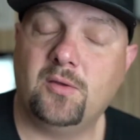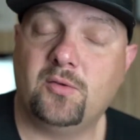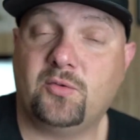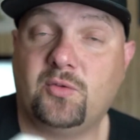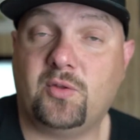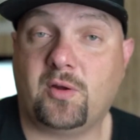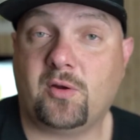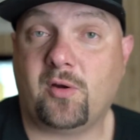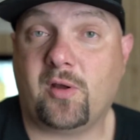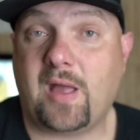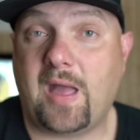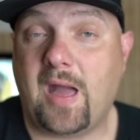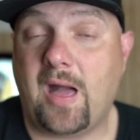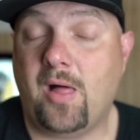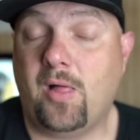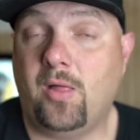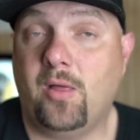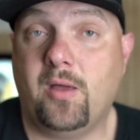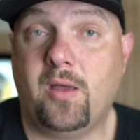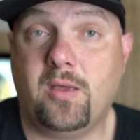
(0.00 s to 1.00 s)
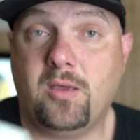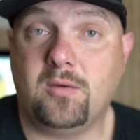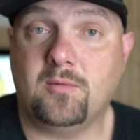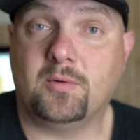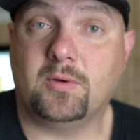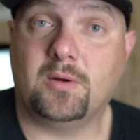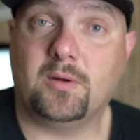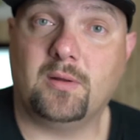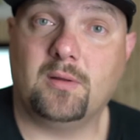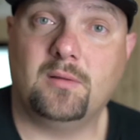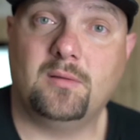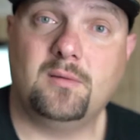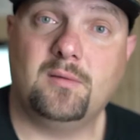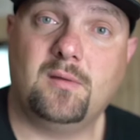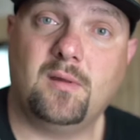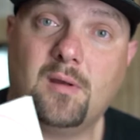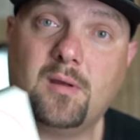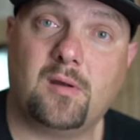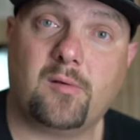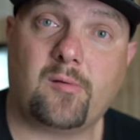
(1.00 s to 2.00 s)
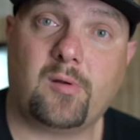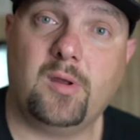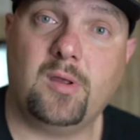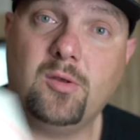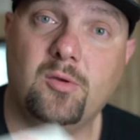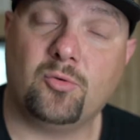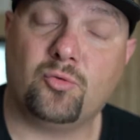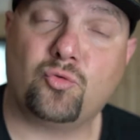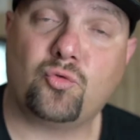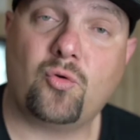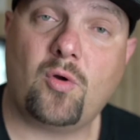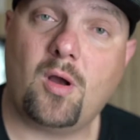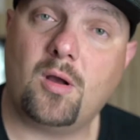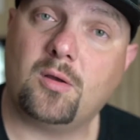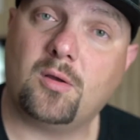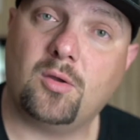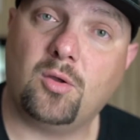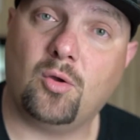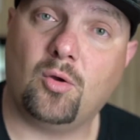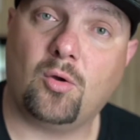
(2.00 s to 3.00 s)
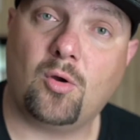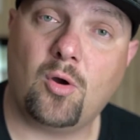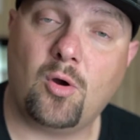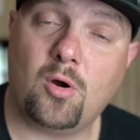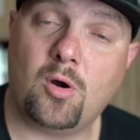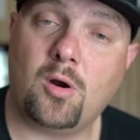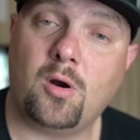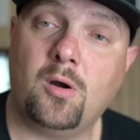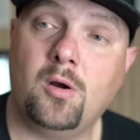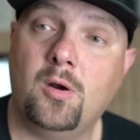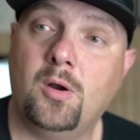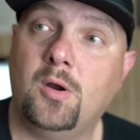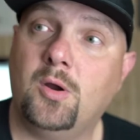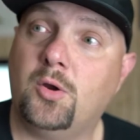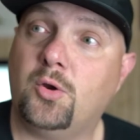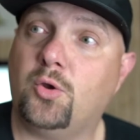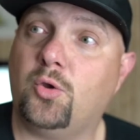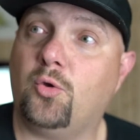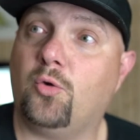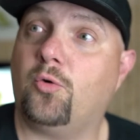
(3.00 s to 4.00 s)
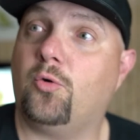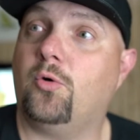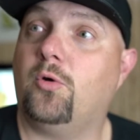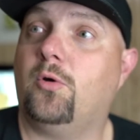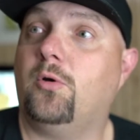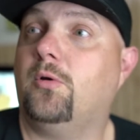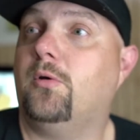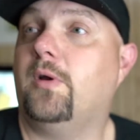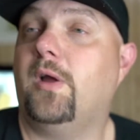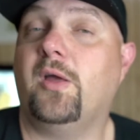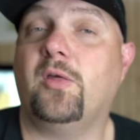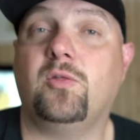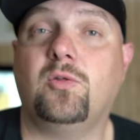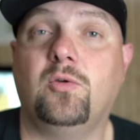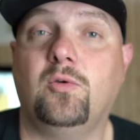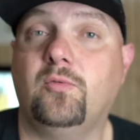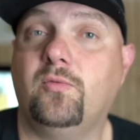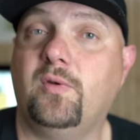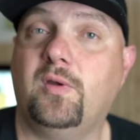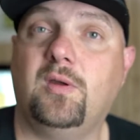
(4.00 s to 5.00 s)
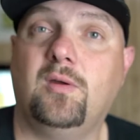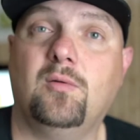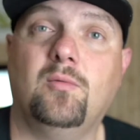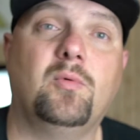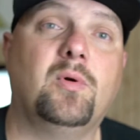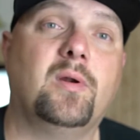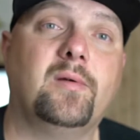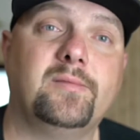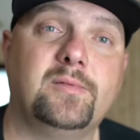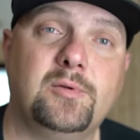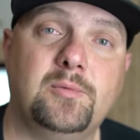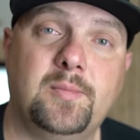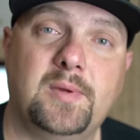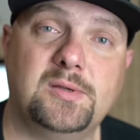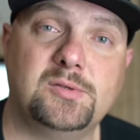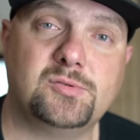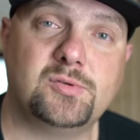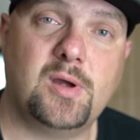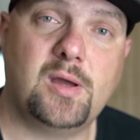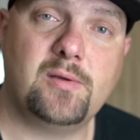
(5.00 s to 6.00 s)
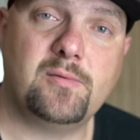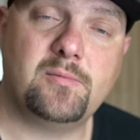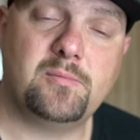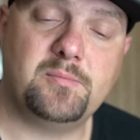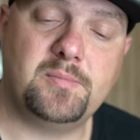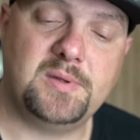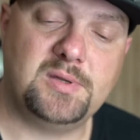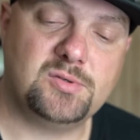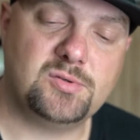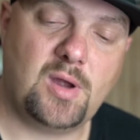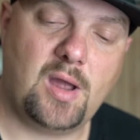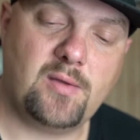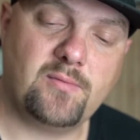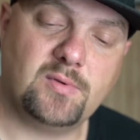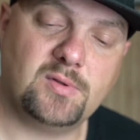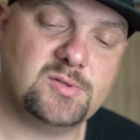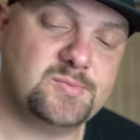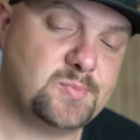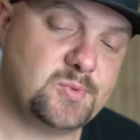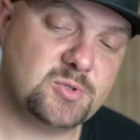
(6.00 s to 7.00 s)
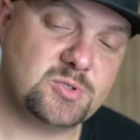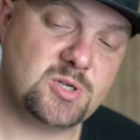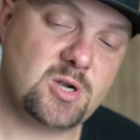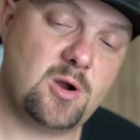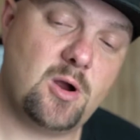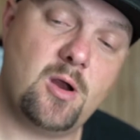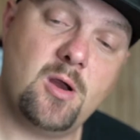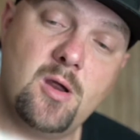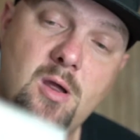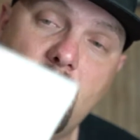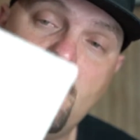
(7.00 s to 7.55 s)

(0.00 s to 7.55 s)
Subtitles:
sticker gal, and you want to decorate your truck, your car, your SUV, whatever you may be driving, sports car,